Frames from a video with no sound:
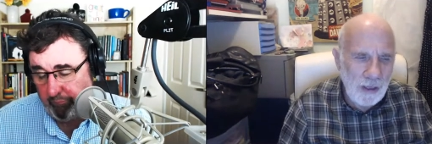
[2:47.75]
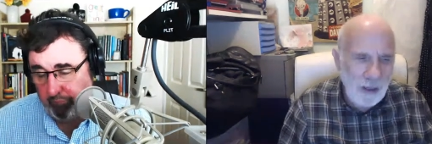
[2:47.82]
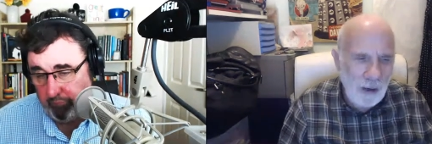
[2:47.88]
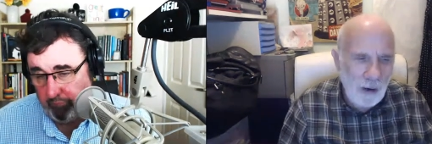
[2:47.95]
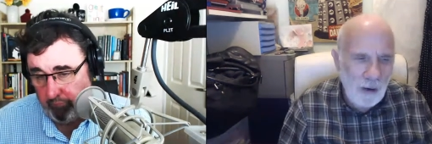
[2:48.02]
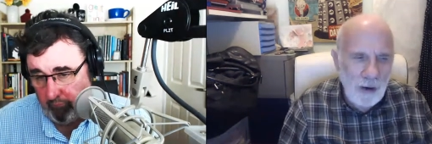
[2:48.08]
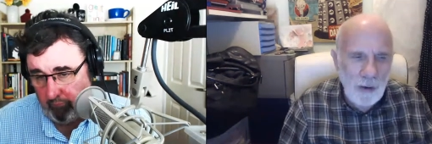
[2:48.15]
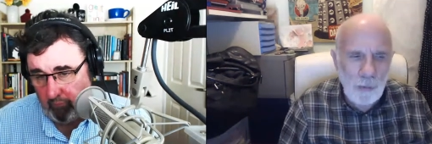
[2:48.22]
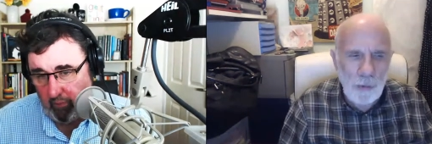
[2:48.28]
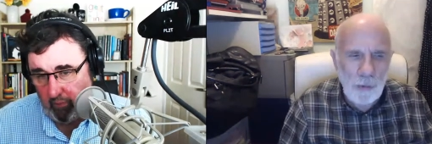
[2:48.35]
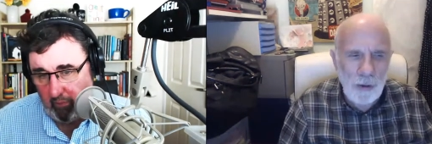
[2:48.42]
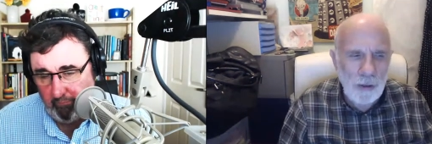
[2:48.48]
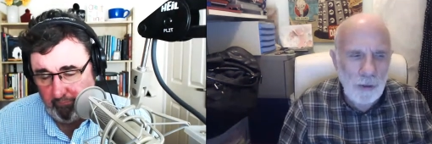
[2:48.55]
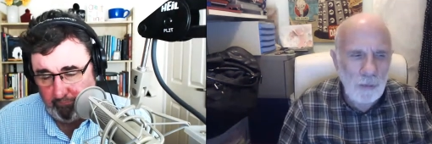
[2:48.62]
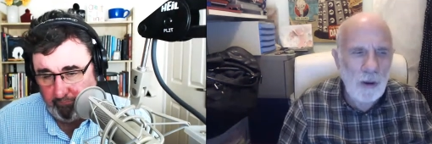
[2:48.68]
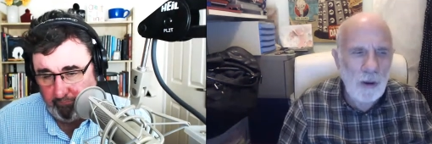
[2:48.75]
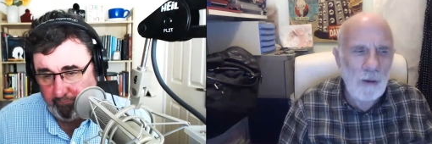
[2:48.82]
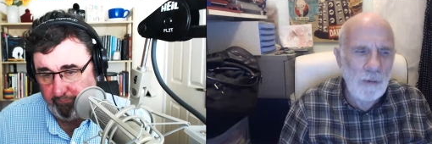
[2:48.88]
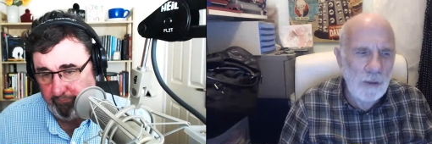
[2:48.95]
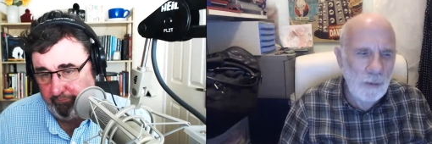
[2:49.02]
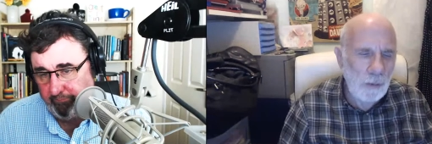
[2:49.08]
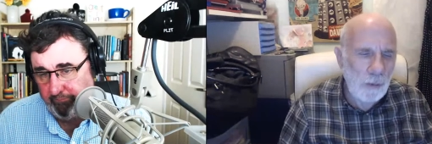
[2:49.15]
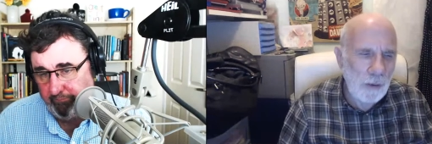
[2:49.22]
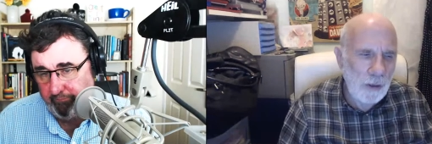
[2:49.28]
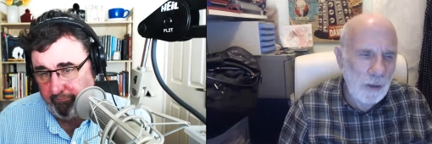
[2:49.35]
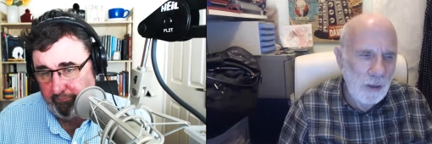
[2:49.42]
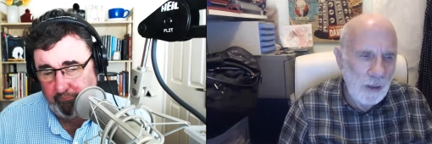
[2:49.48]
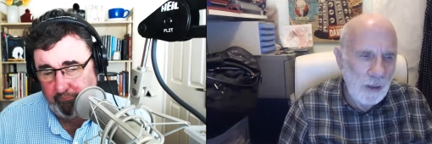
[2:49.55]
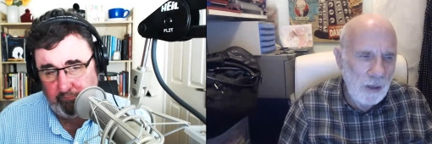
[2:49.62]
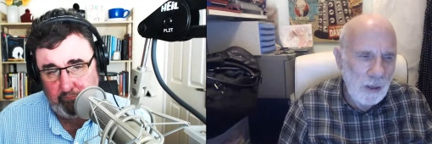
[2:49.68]
Speaker 1: You know, Eric Berne's marvelous book,
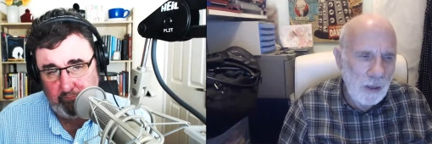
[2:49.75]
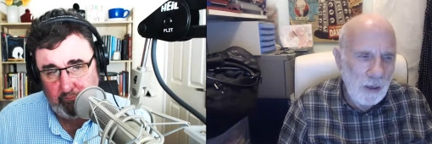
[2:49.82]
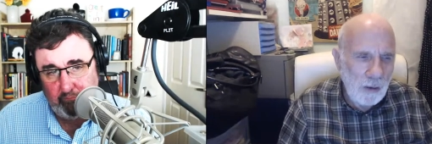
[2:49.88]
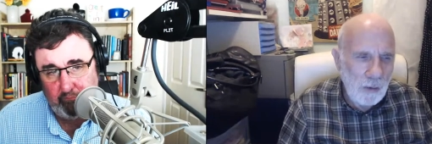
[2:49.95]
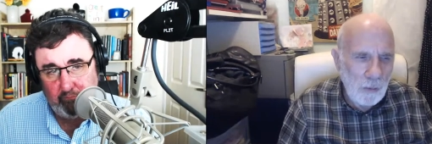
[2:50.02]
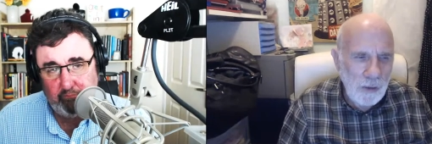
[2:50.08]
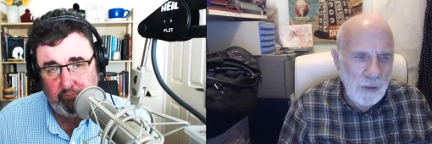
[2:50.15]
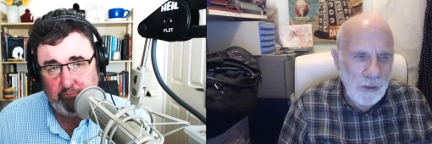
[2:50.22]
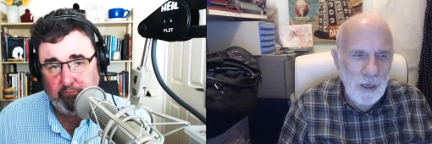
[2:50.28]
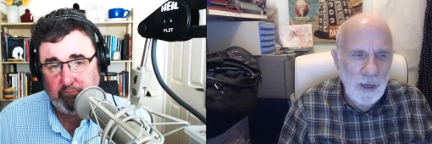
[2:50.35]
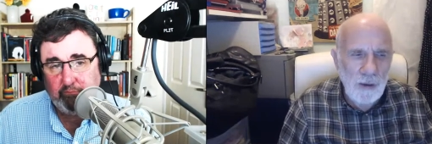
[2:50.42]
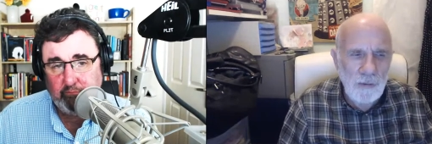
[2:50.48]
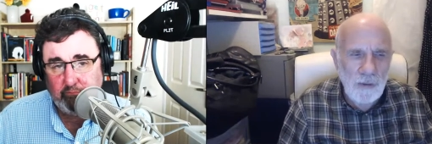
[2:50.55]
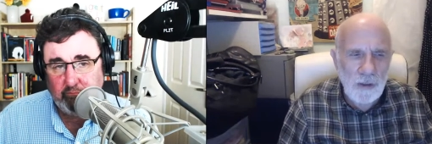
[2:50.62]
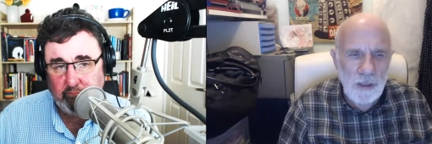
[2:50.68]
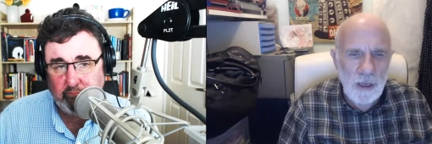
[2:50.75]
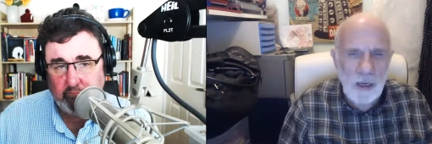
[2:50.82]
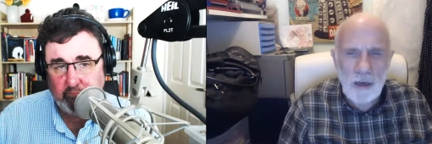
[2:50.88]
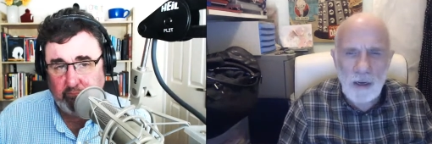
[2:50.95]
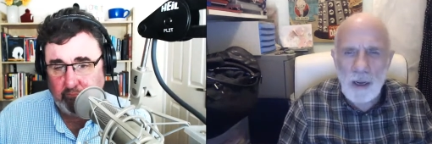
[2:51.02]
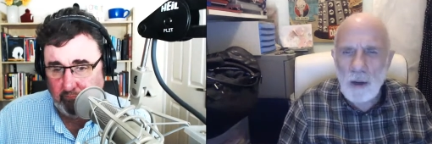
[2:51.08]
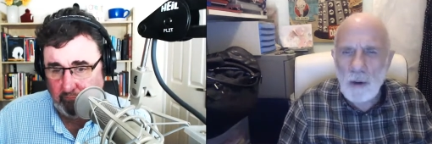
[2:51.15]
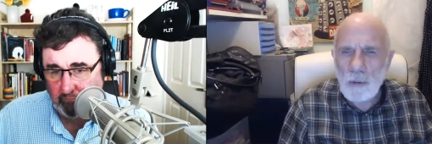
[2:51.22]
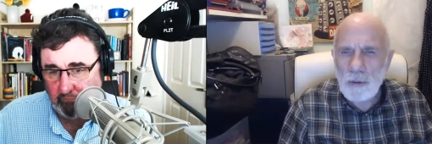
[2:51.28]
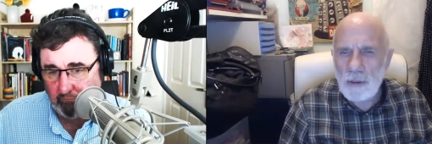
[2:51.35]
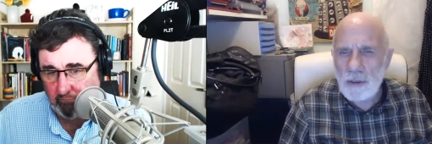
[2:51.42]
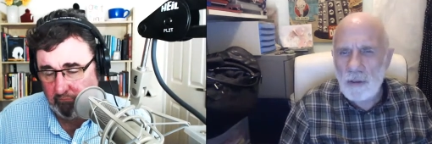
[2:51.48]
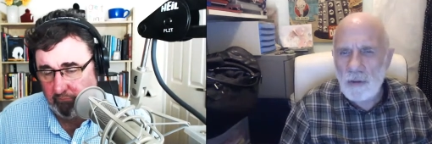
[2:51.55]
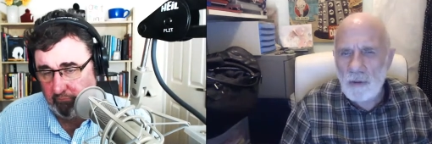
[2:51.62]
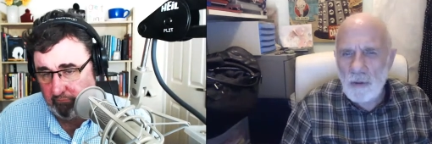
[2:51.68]
uh, What You Say After Say Hello, which
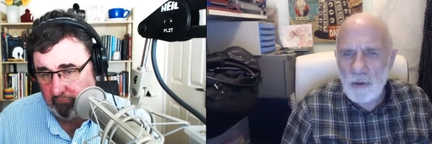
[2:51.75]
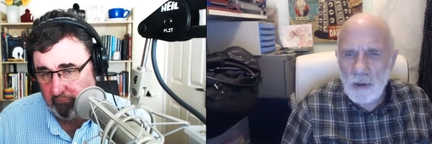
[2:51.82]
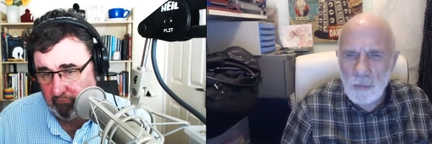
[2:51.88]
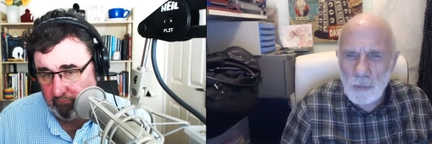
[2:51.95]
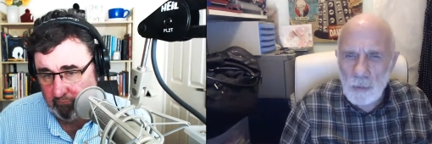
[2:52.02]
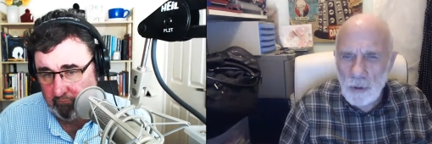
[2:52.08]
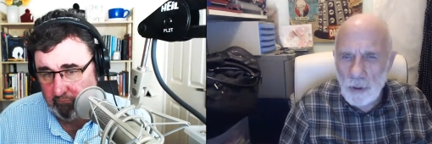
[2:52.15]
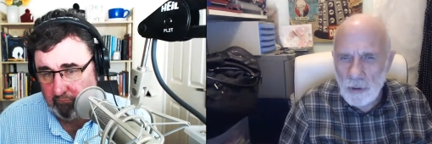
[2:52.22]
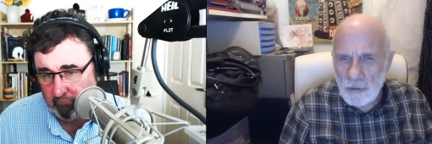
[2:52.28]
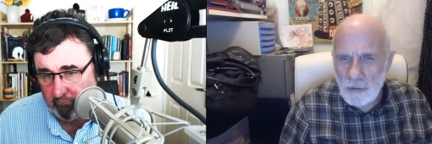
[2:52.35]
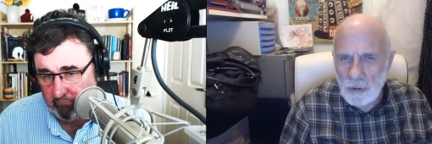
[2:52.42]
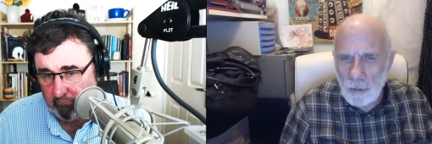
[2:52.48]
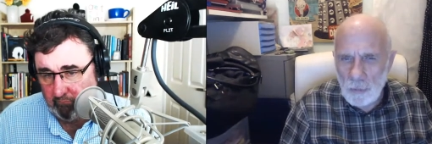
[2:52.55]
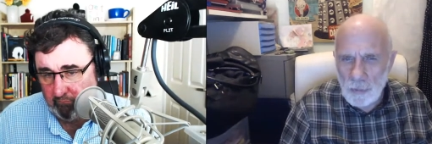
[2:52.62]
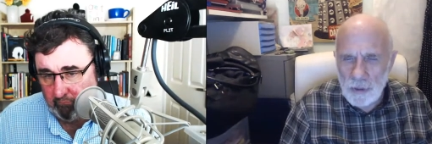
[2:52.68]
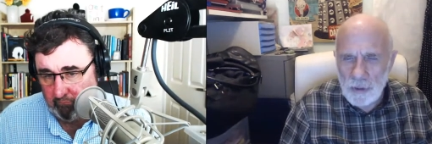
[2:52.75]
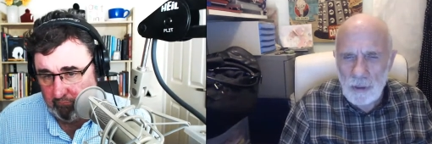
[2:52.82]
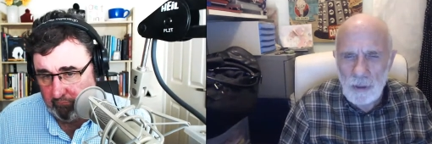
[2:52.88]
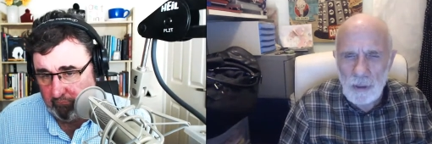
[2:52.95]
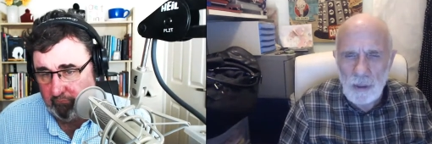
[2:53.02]
is his first book on scripts,